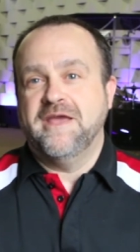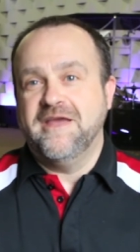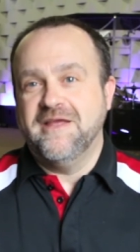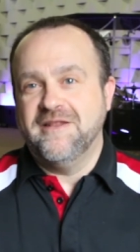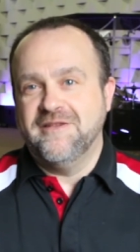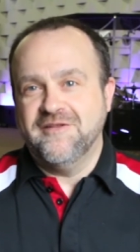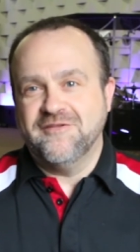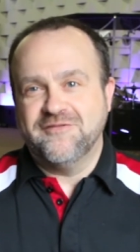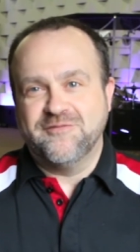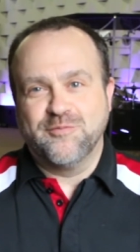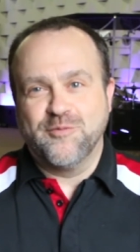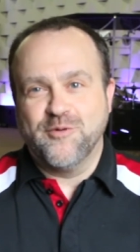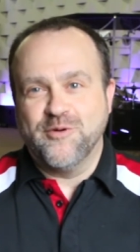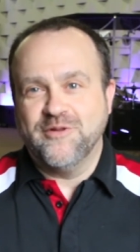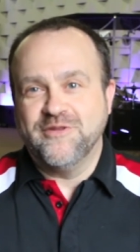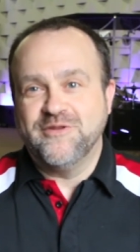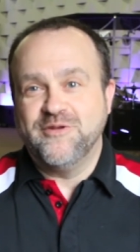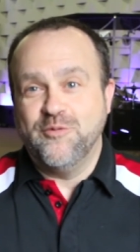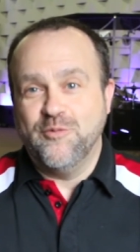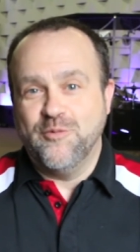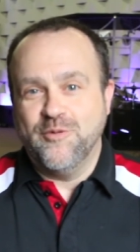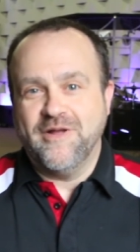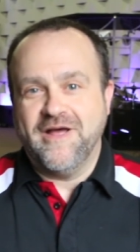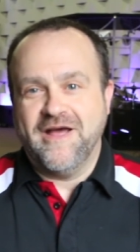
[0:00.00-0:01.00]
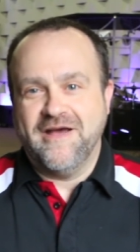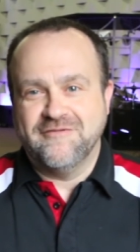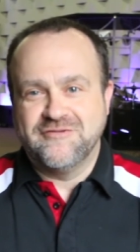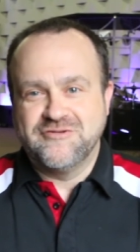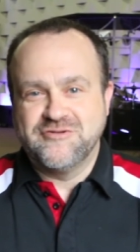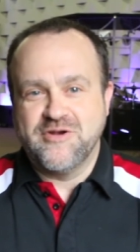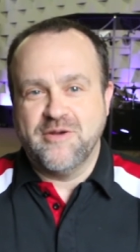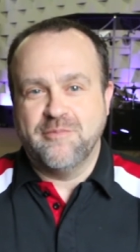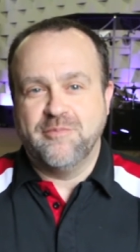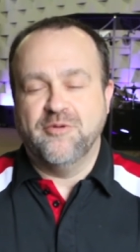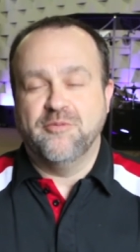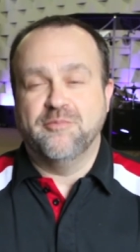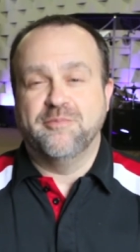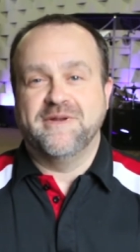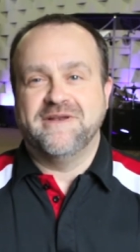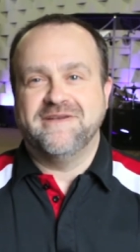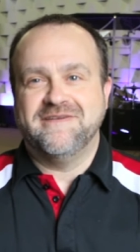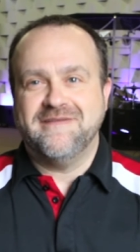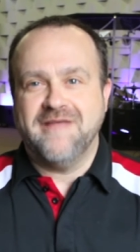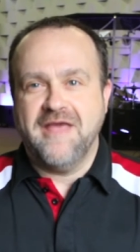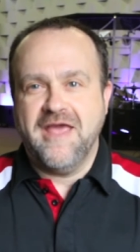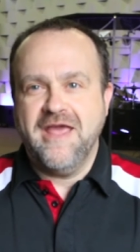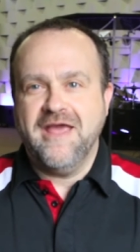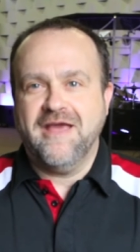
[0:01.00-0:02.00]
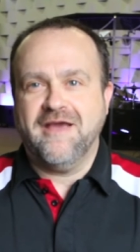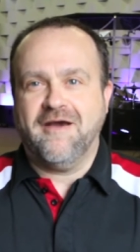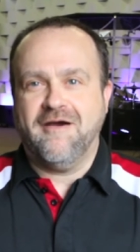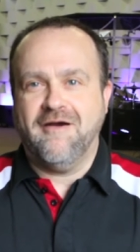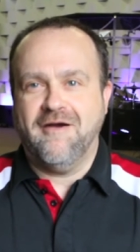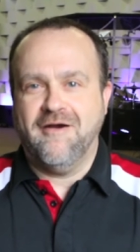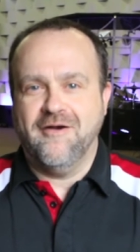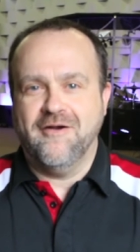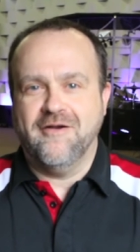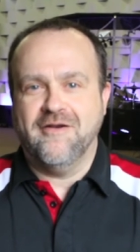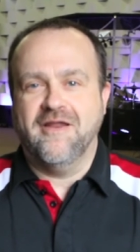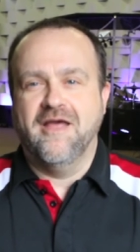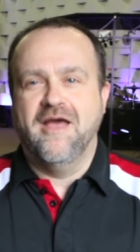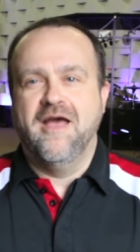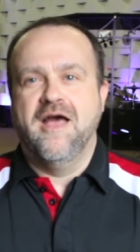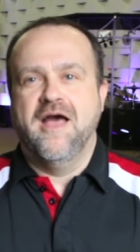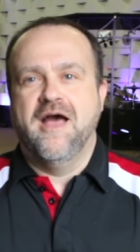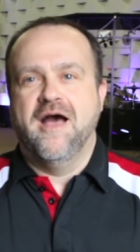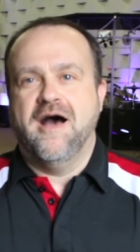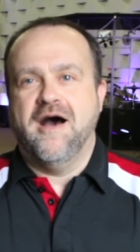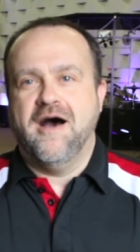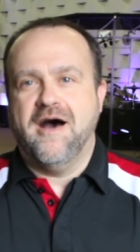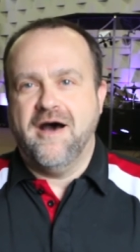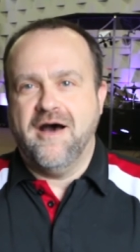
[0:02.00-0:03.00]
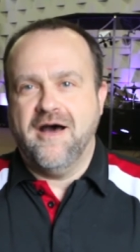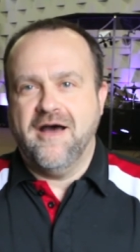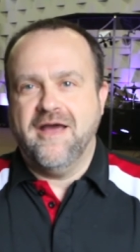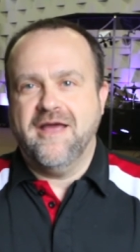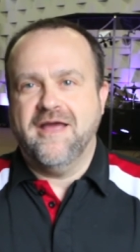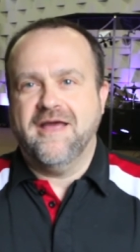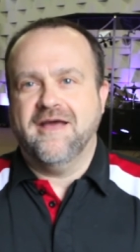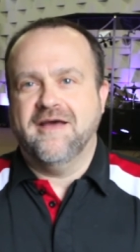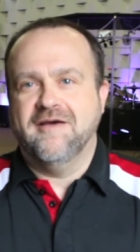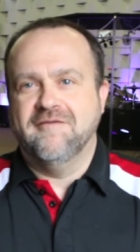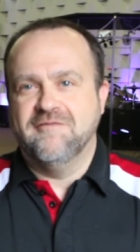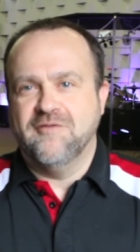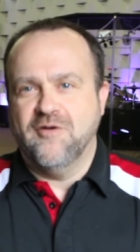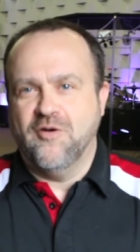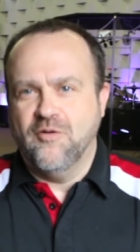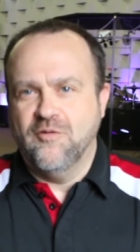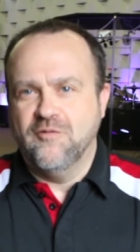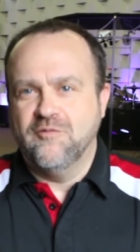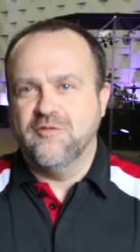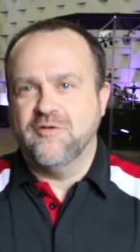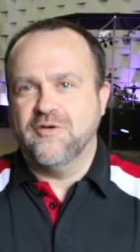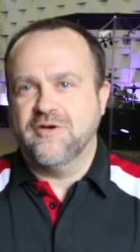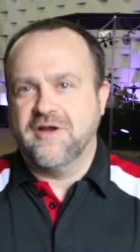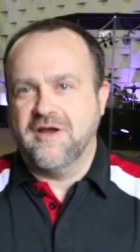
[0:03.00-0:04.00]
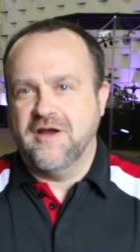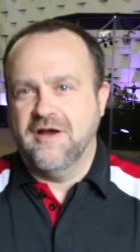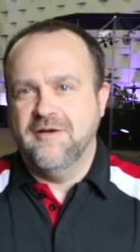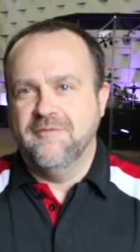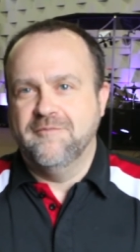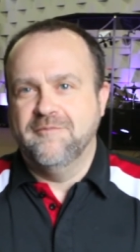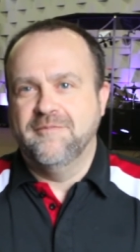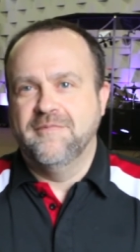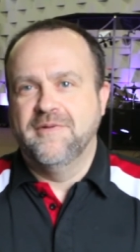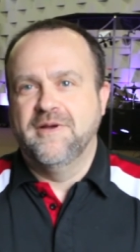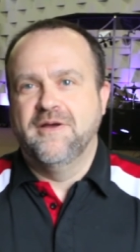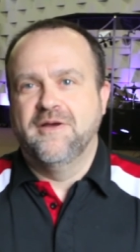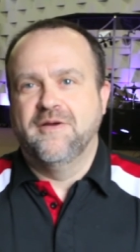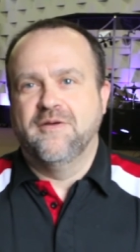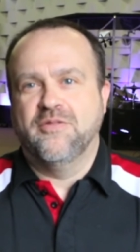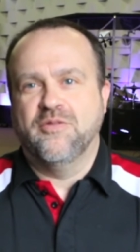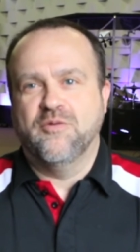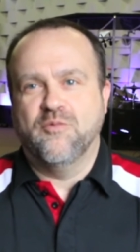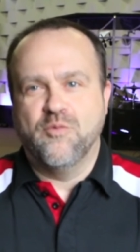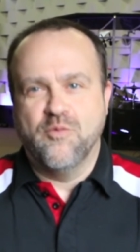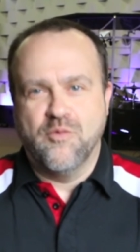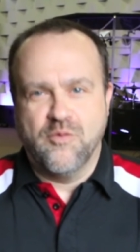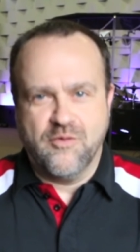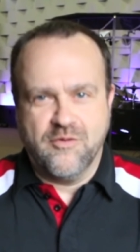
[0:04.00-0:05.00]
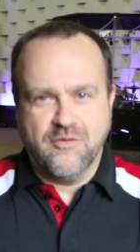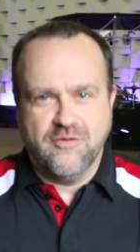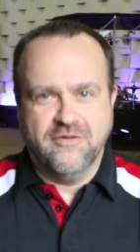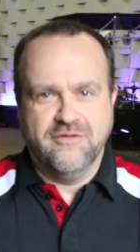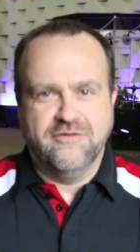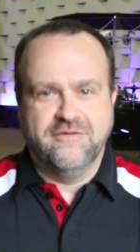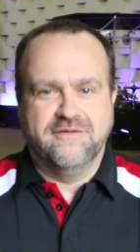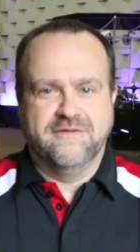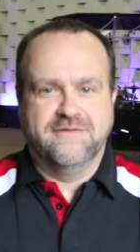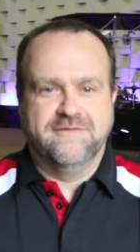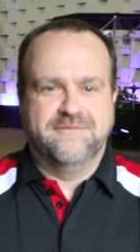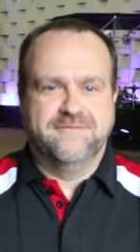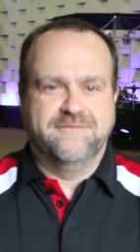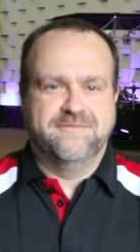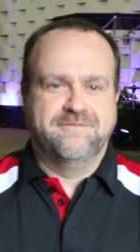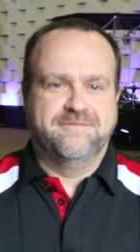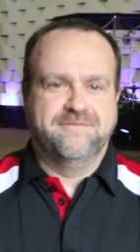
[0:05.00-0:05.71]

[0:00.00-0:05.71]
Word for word: In this world you will have trouble, but take heart, I have overcome the world.